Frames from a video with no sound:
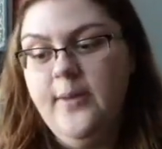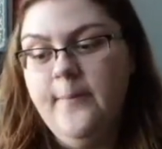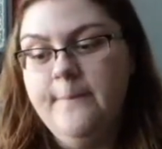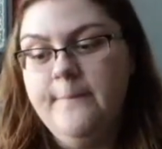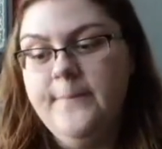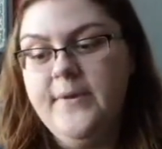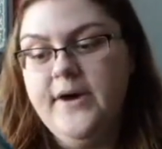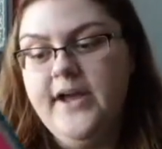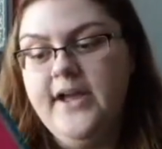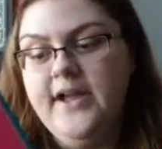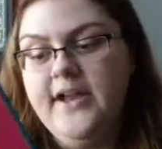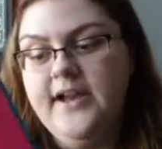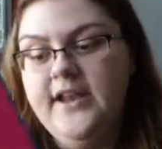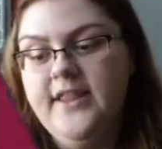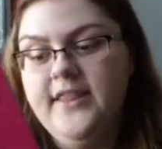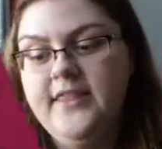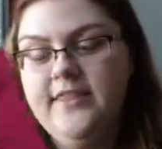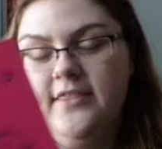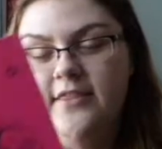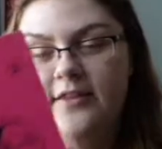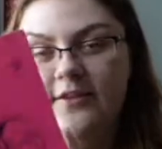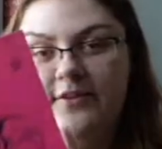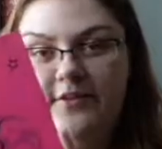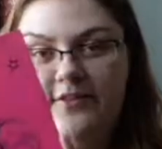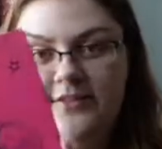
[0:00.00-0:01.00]
but
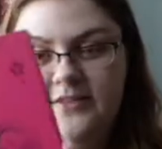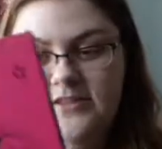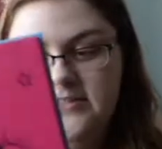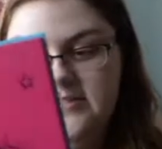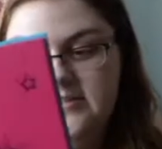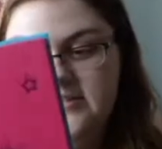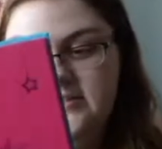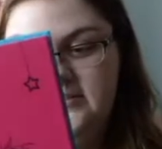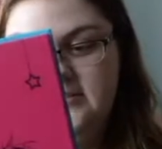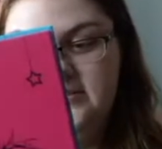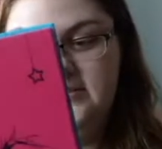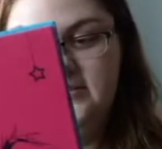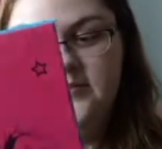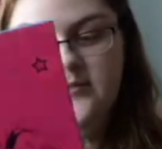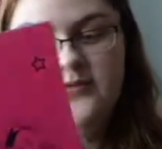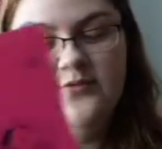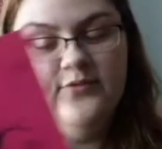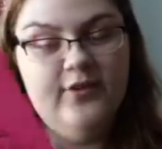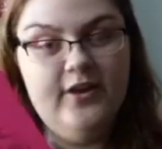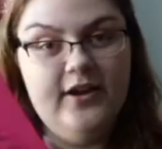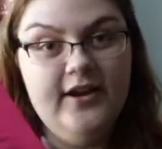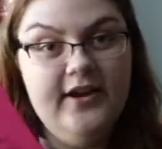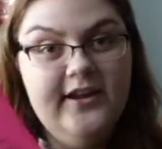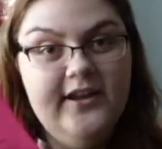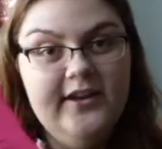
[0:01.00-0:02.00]
this is the
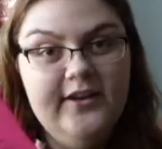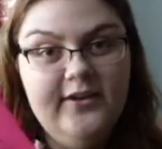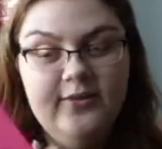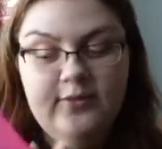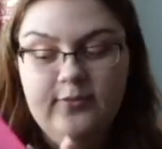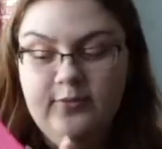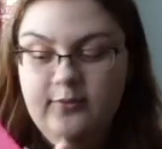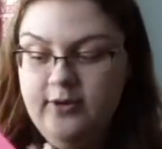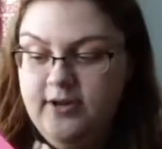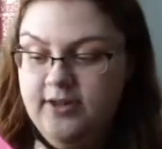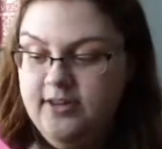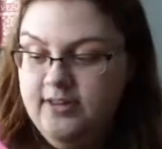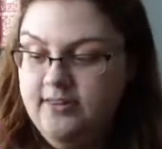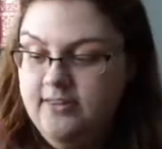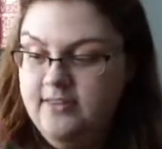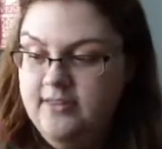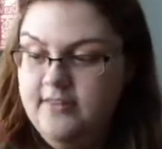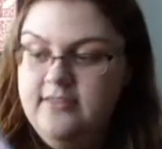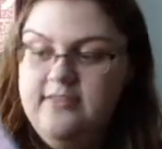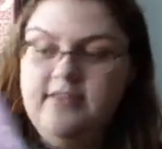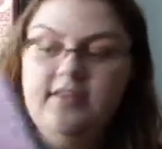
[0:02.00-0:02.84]
front with